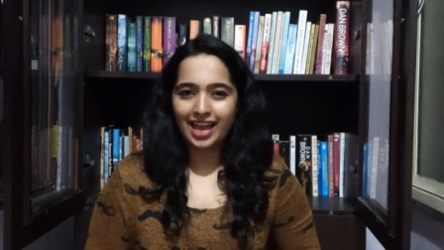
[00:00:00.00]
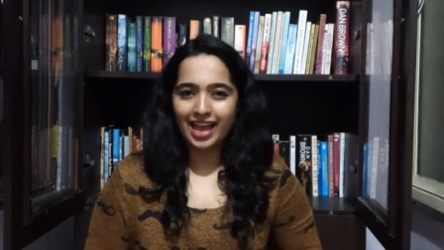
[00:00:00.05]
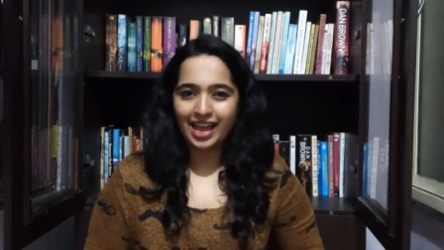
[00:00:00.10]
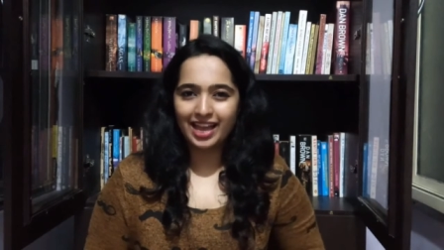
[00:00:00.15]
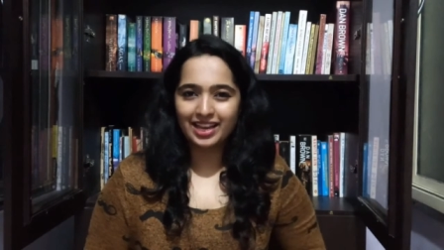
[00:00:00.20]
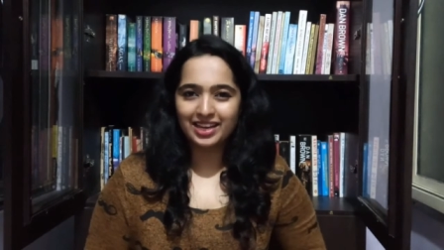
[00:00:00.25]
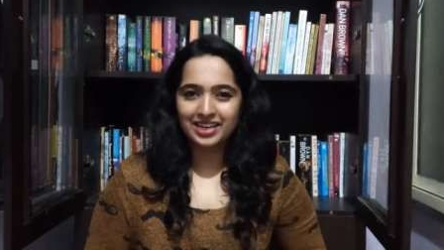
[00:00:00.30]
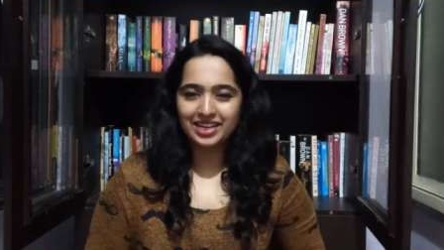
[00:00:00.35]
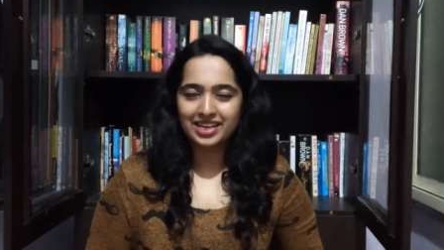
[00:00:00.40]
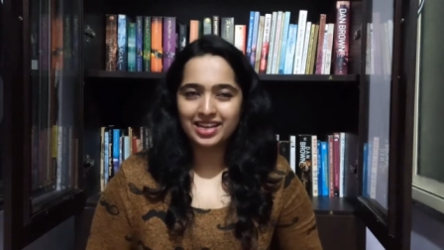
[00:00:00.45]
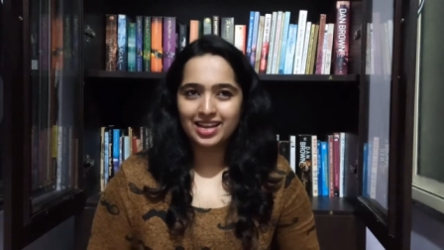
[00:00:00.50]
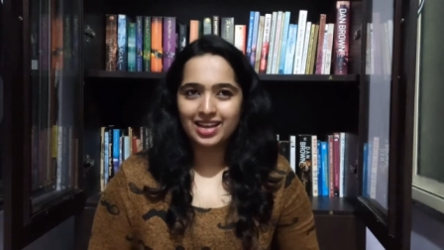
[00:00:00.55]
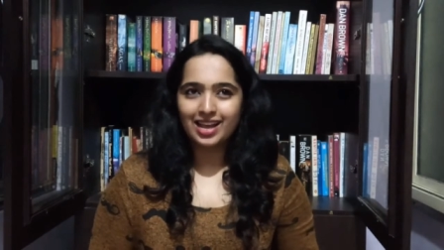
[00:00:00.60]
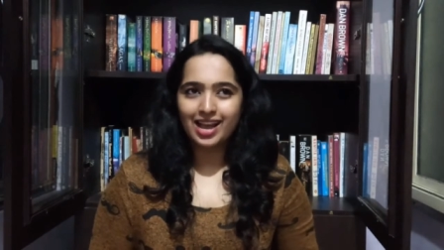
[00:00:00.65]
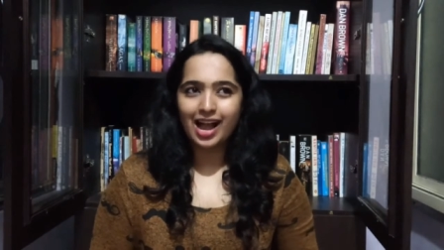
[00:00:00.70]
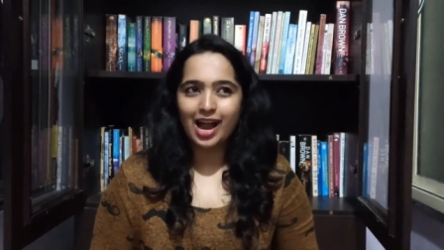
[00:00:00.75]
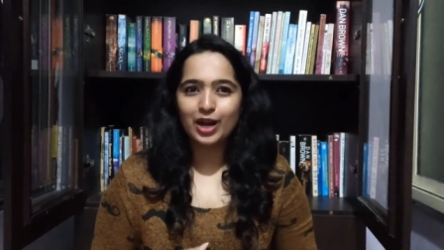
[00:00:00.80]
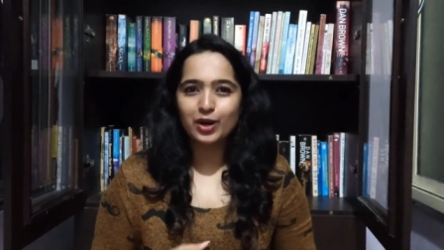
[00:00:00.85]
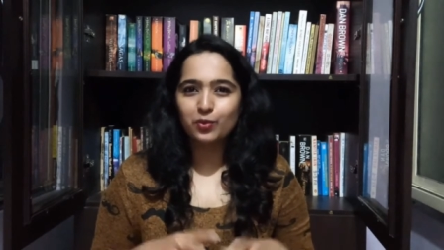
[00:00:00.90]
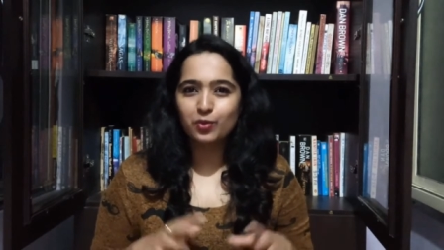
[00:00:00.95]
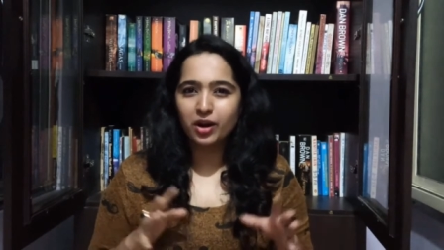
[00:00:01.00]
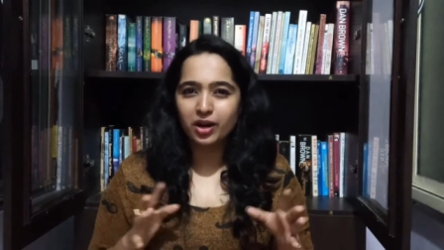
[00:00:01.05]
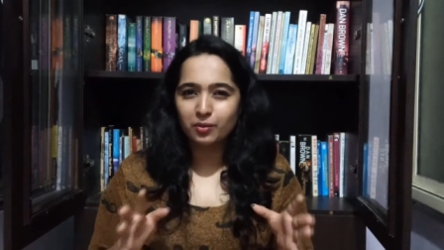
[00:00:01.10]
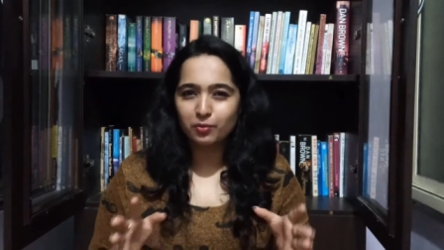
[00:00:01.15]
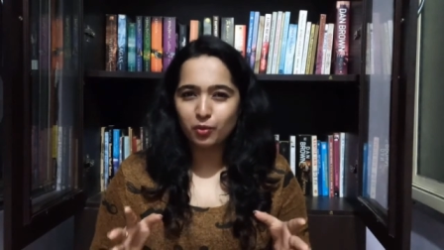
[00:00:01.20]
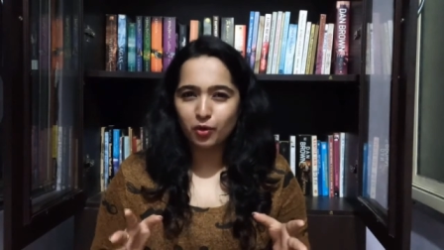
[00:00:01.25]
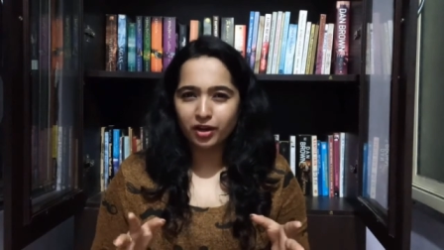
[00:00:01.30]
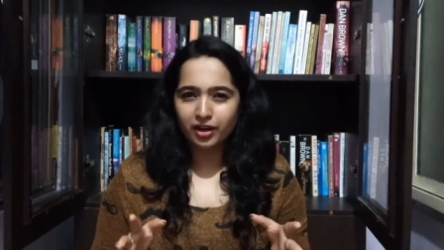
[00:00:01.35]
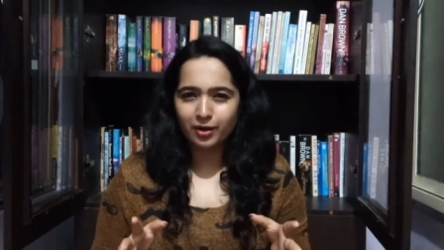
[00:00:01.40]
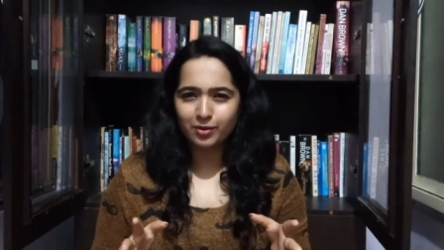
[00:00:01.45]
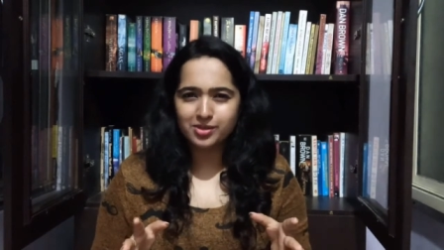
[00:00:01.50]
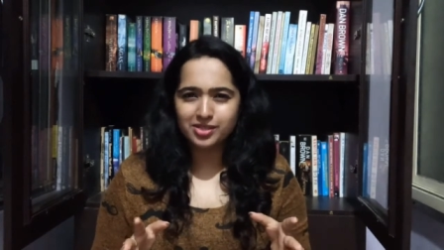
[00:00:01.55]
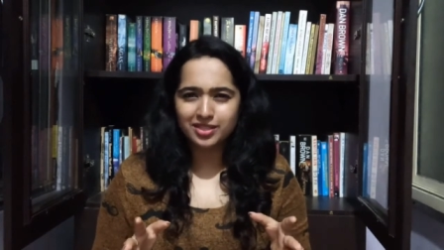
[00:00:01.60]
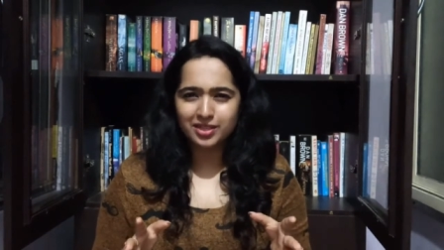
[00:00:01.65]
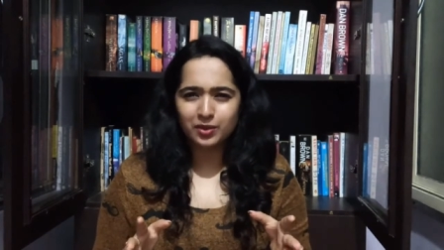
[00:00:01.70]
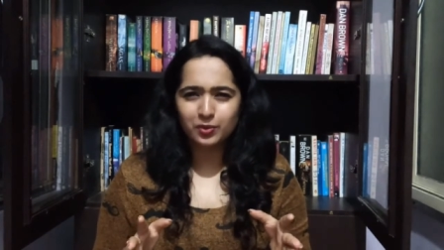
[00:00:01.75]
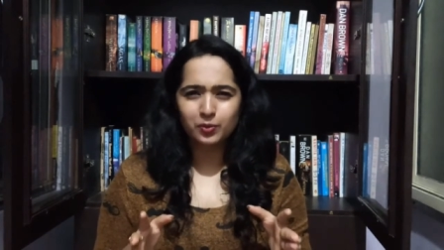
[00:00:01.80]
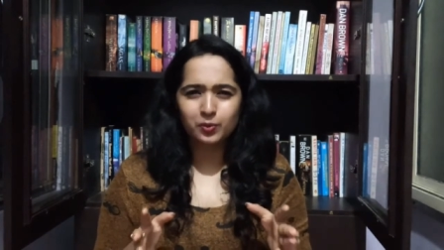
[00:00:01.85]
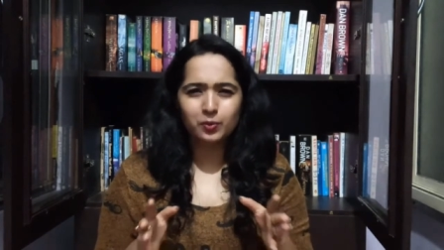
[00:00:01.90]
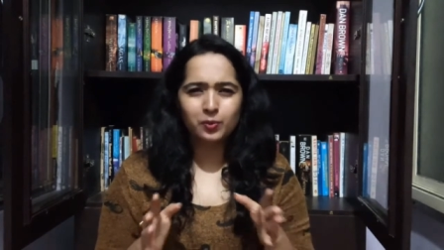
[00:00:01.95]
and at one point I was
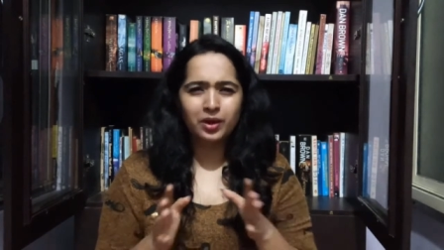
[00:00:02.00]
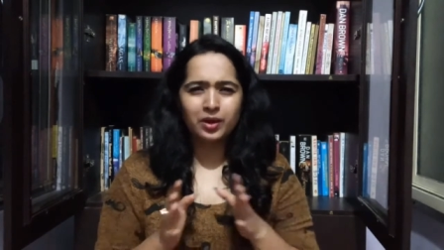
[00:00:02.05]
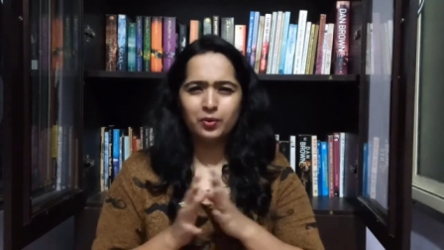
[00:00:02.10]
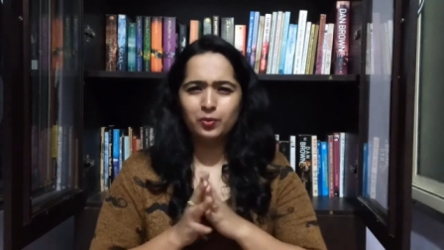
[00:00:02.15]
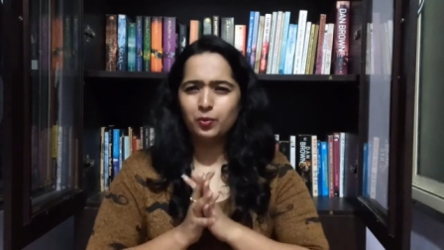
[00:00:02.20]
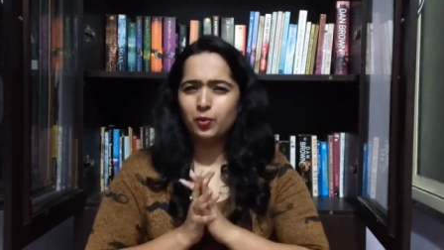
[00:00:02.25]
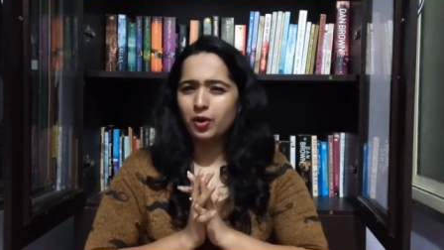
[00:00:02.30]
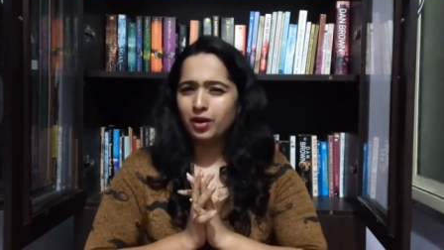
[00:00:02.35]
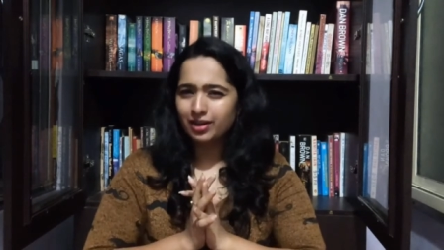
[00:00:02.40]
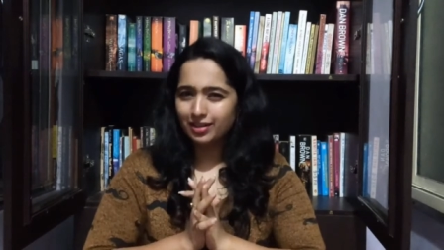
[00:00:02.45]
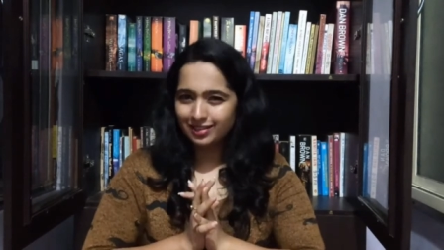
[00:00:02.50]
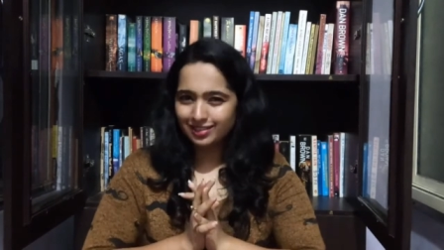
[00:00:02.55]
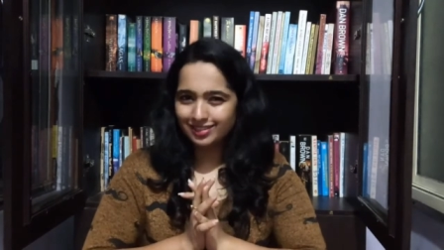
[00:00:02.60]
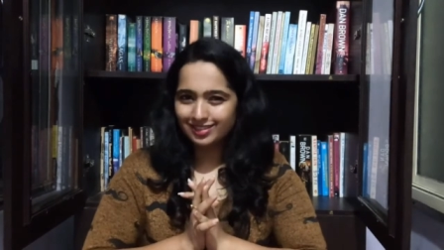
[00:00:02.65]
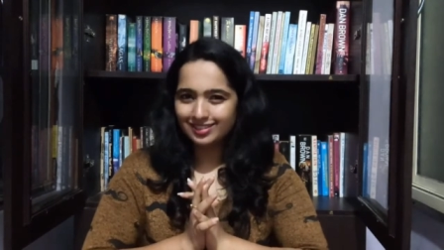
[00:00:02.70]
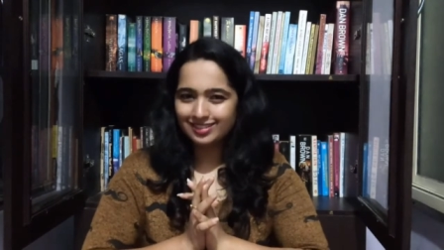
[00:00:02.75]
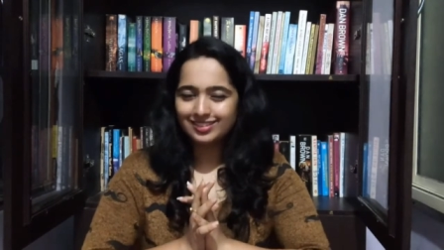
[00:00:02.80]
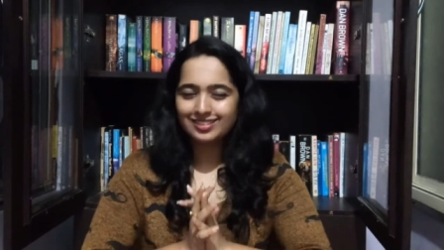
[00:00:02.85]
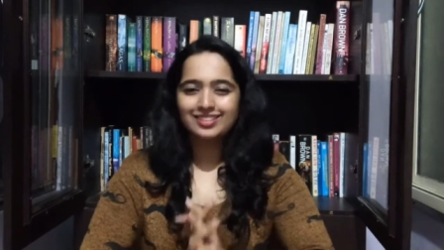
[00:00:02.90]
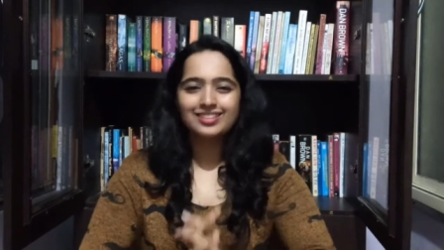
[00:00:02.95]
like, "Wait, what?"